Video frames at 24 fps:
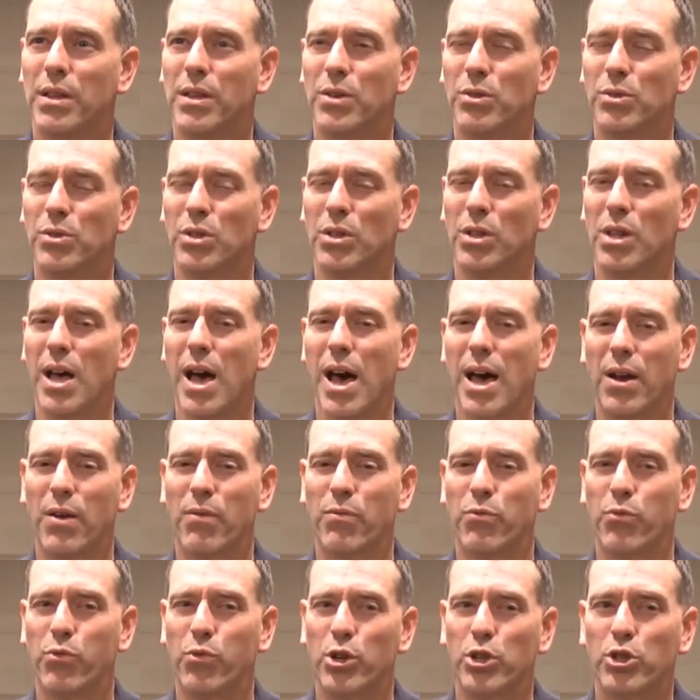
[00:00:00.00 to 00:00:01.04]

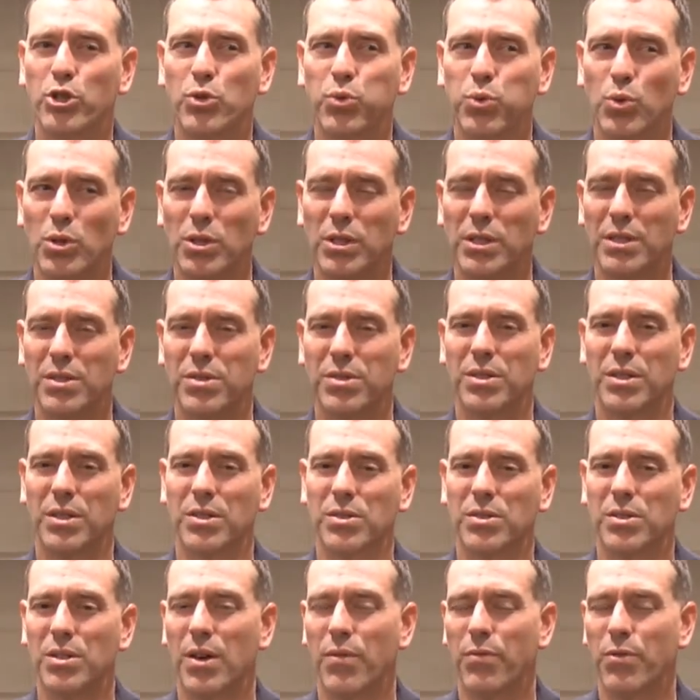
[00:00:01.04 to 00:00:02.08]
of ritualistic
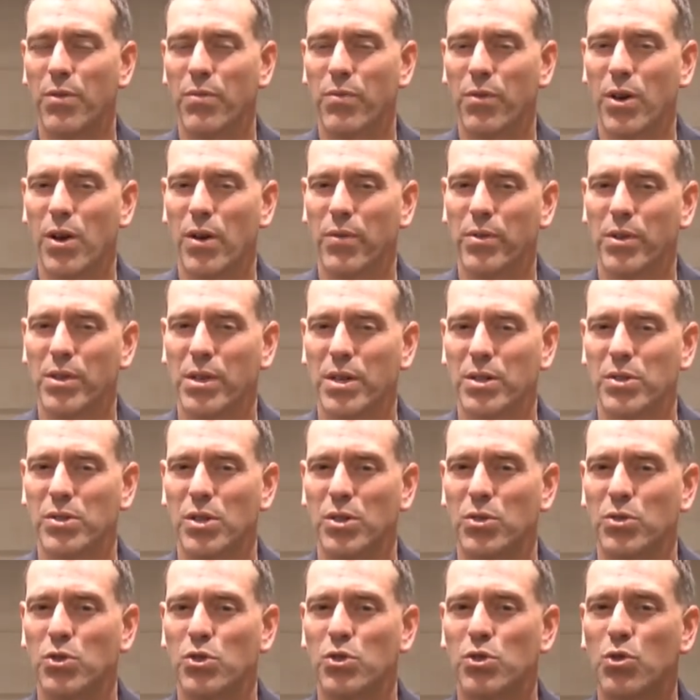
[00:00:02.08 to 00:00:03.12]
stuff involved in this
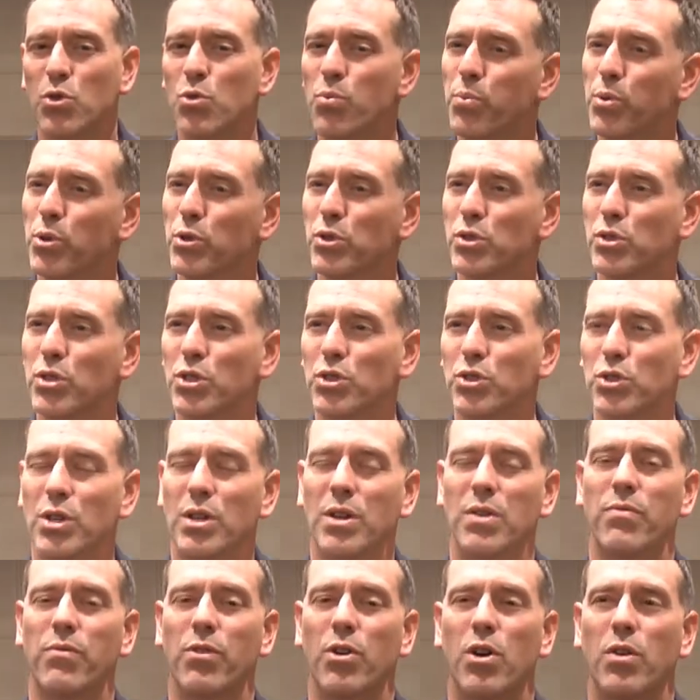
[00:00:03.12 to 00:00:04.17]
and superstition
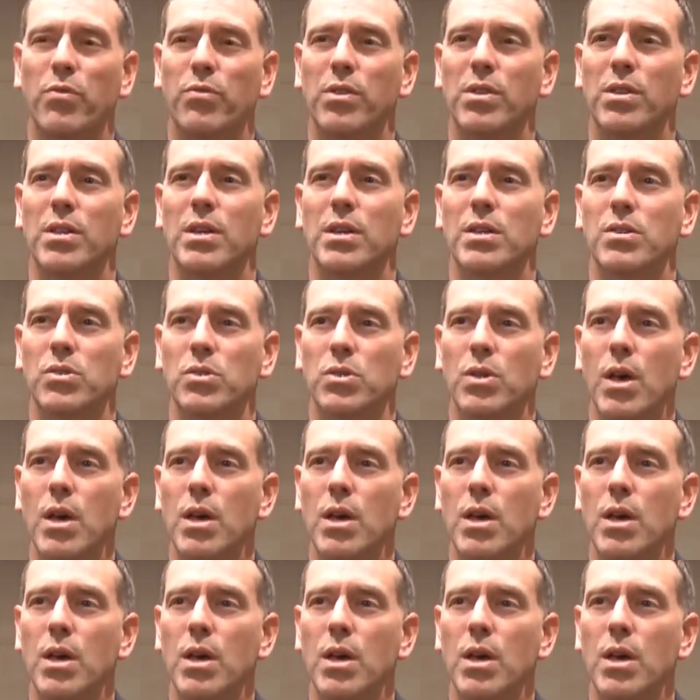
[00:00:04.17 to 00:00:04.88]
involved in this.